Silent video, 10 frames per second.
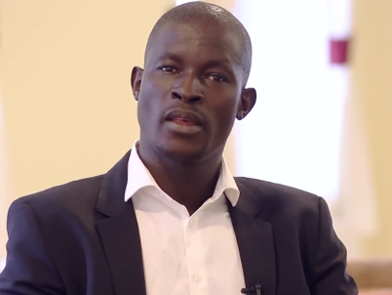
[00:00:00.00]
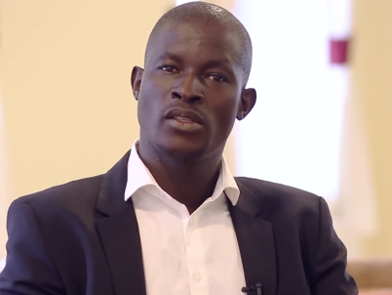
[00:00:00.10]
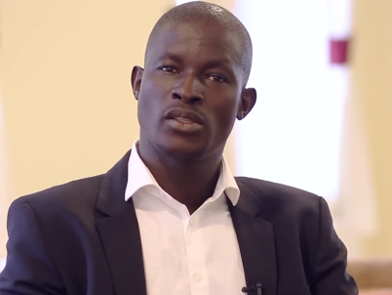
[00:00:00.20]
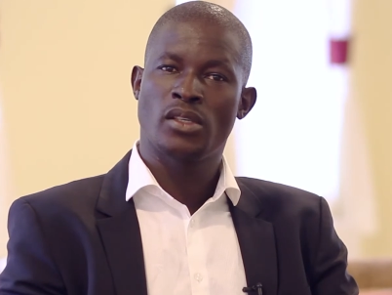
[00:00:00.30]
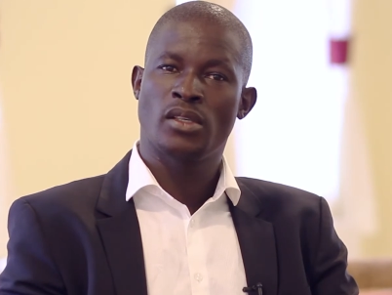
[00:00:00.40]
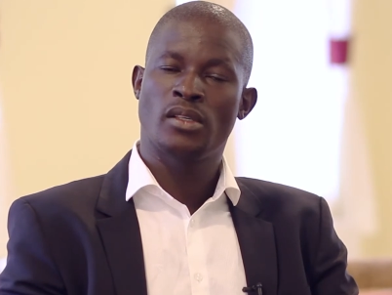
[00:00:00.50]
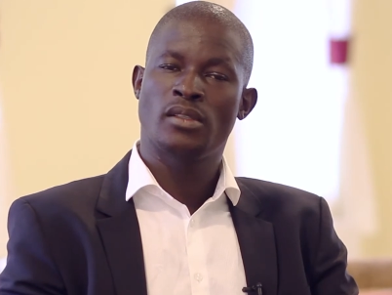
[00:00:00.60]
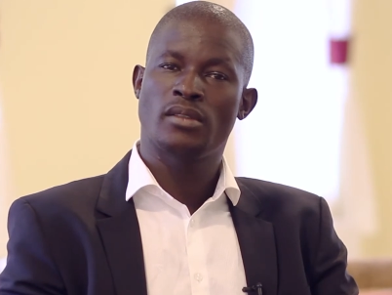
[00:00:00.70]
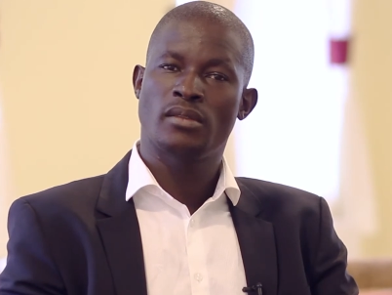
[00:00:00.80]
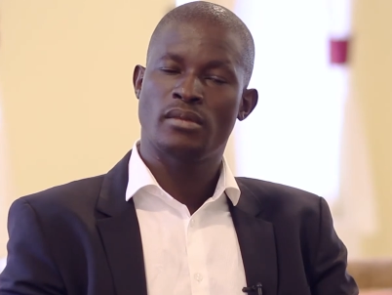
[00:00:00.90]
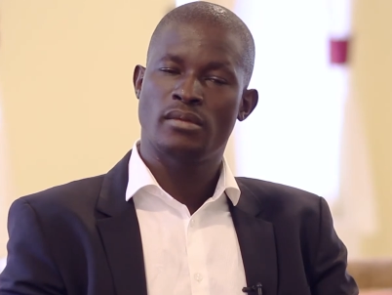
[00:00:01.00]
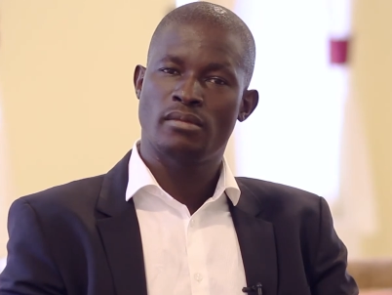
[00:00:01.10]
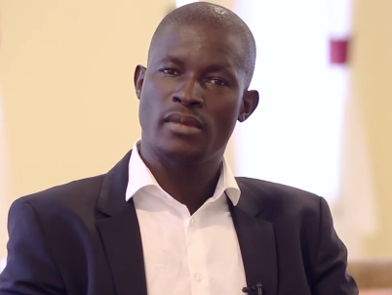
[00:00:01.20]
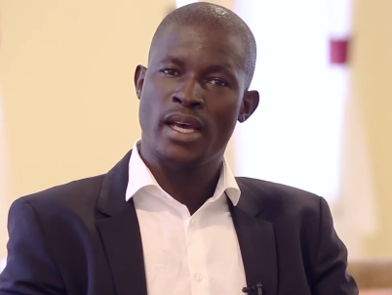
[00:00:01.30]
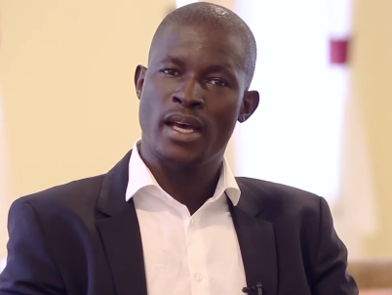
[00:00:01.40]
So
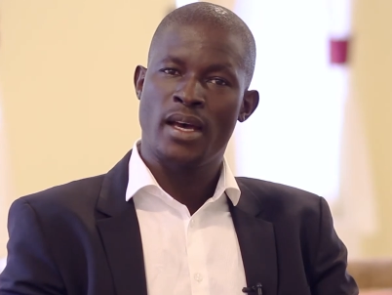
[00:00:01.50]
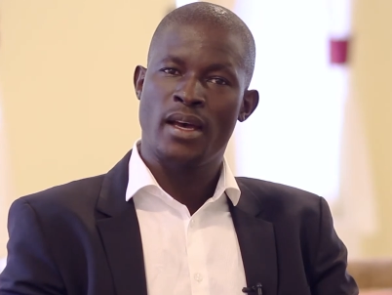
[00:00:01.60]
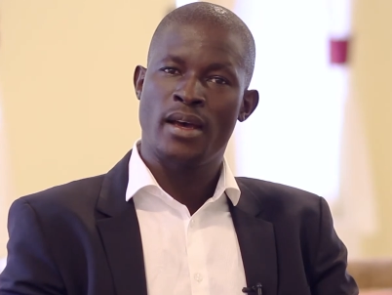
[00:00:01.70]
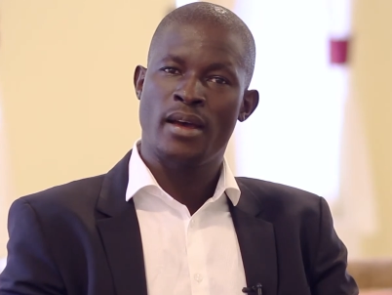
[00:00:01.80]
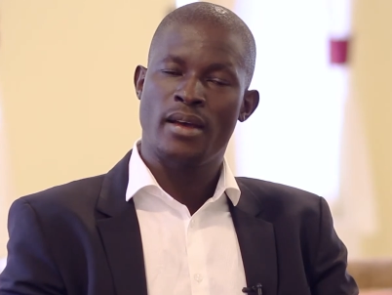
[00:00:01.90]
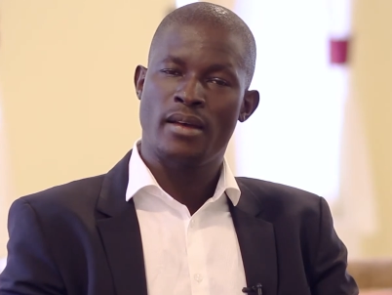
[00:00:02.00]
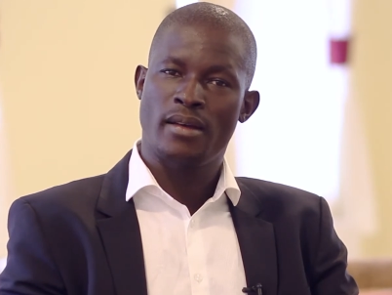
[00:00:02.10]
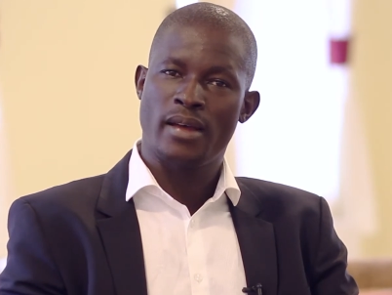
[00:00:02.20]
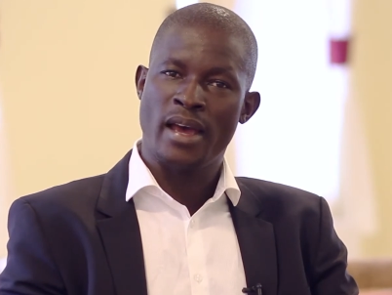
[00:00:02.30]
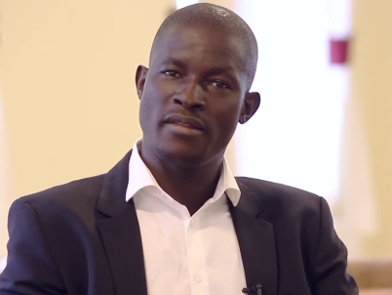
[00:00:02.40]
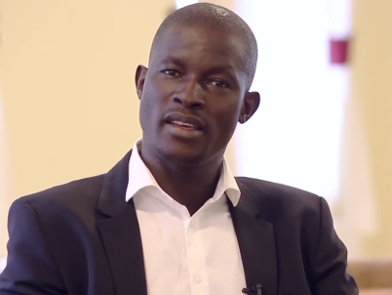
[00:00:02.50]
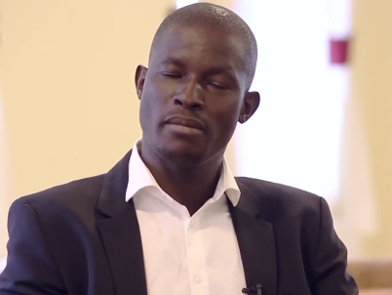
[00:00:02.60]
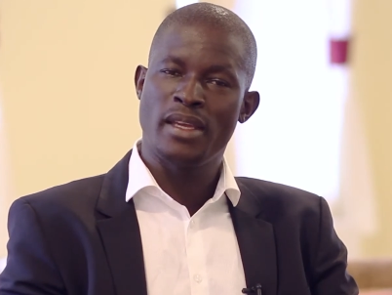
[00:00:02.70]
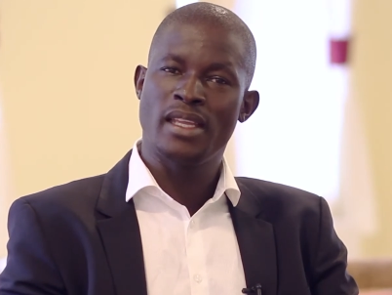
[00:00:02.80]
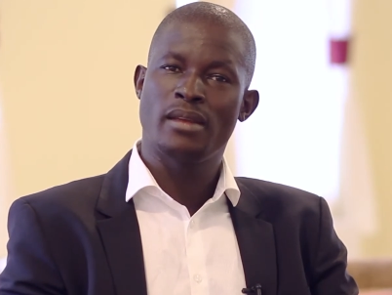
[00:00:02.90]
having
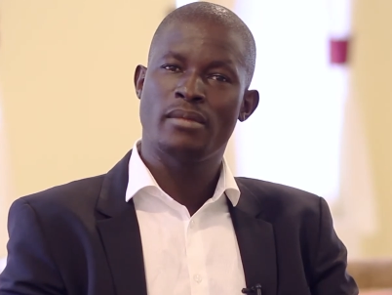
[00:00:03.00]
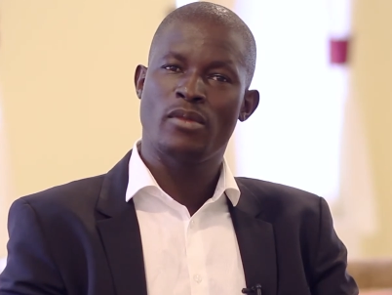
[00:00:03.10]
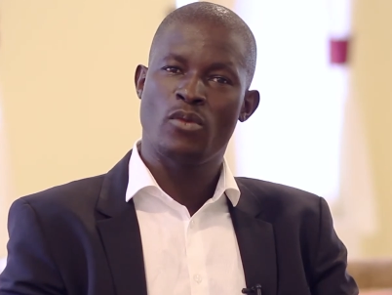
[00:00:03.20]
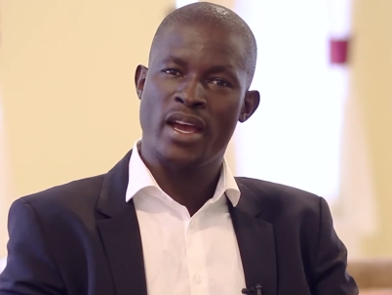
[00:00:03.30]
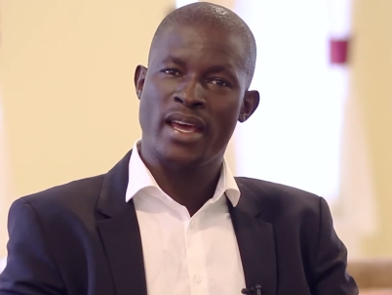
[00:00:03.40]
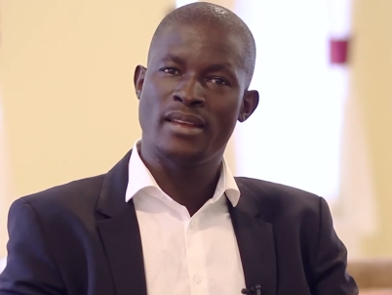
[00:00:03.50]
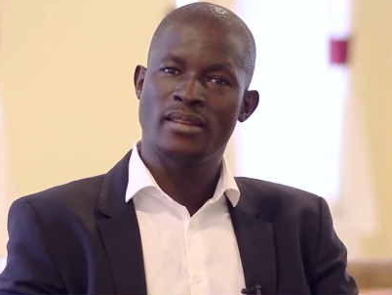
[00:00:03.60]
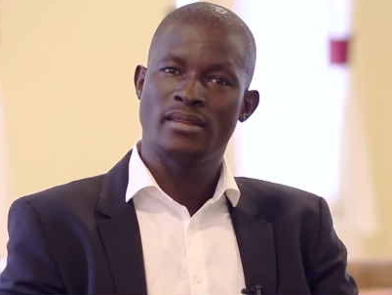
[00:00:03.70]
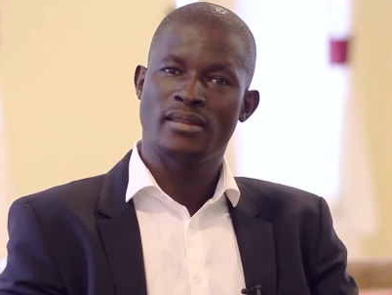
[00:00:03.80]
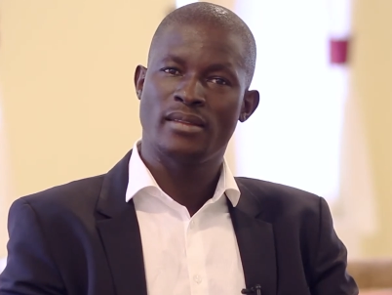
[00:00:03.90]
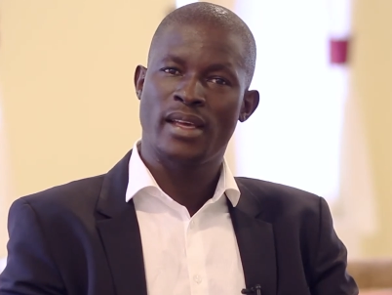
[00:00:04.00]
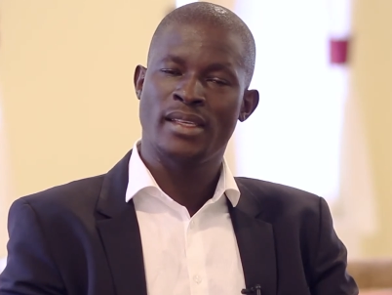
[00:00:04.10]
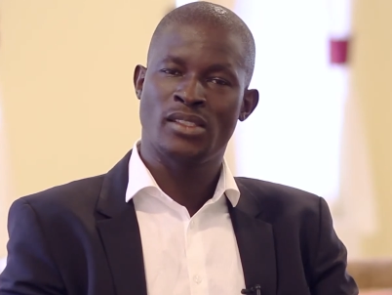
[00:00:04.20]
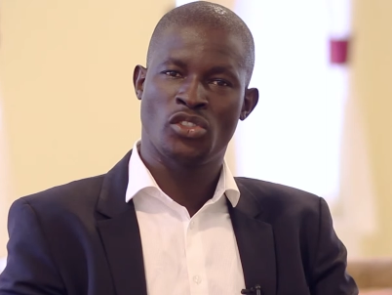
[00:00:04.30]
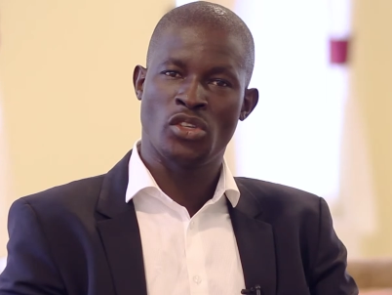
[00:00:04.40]
been one, I
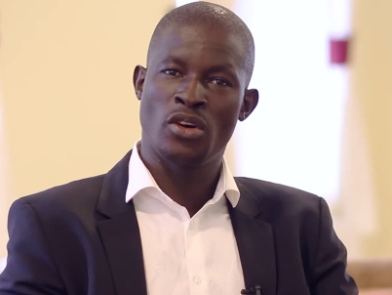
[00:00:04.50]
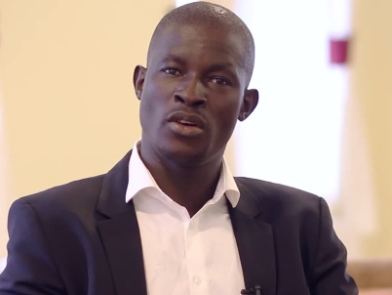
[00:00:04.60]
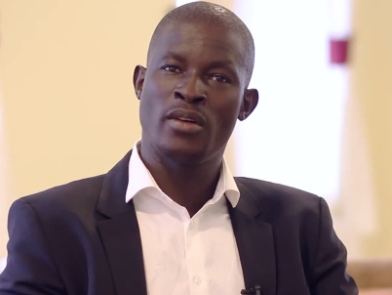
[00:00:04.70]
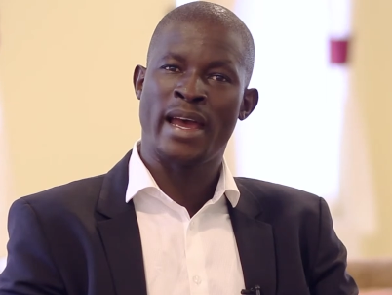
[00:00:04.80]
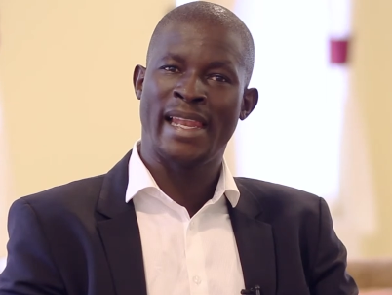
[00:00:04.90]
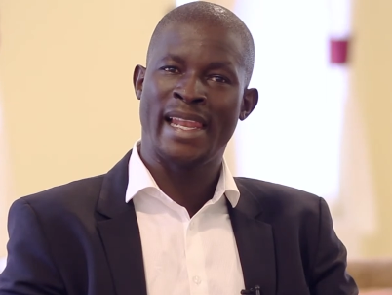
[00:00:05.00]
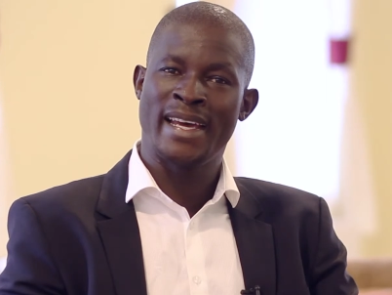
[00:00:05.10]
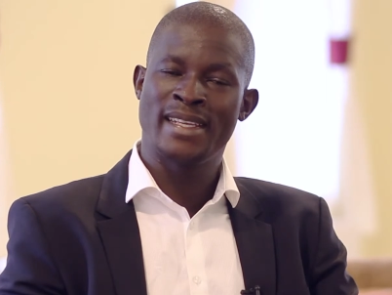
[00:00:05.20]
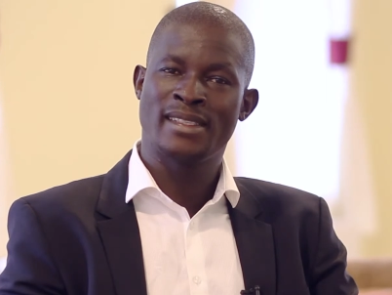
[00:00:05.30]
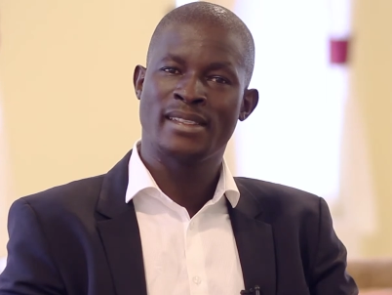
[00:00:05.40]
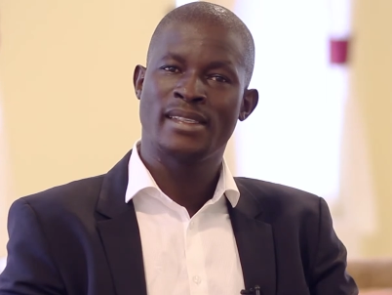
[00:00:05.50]
saw, I learned,